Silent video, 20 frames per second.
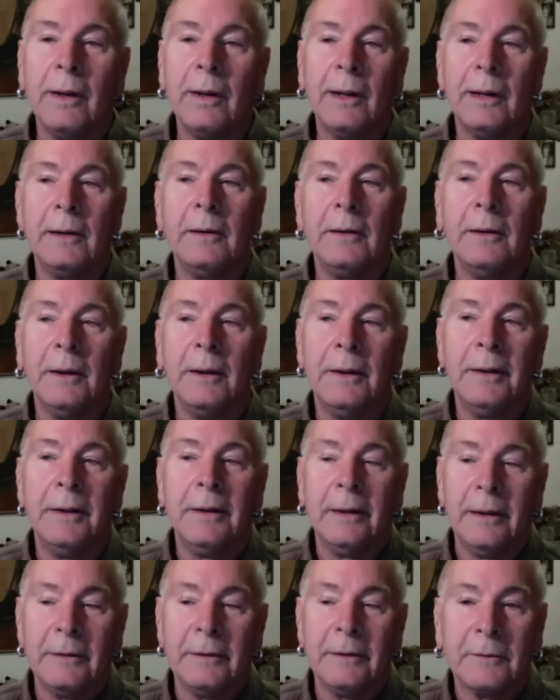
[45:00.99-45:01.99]
And
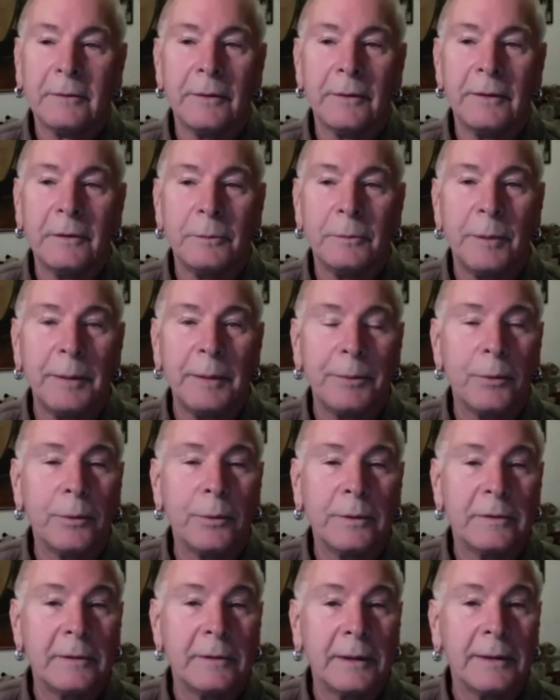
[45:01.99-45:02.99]
so these people would
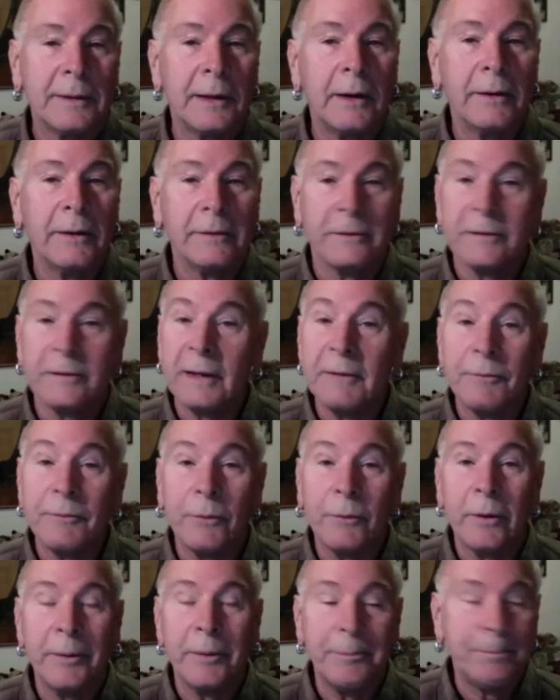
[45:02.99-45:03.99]
sit there and sing
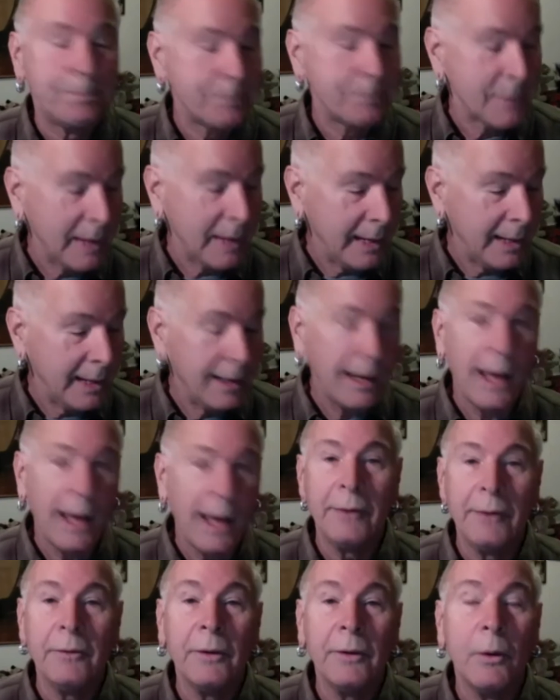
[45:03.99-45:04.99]
for him. And I
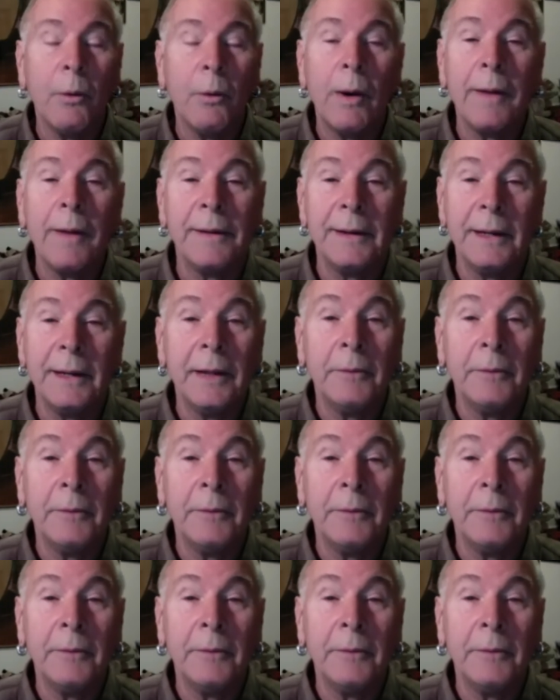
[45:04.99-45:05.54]
don't know why they did,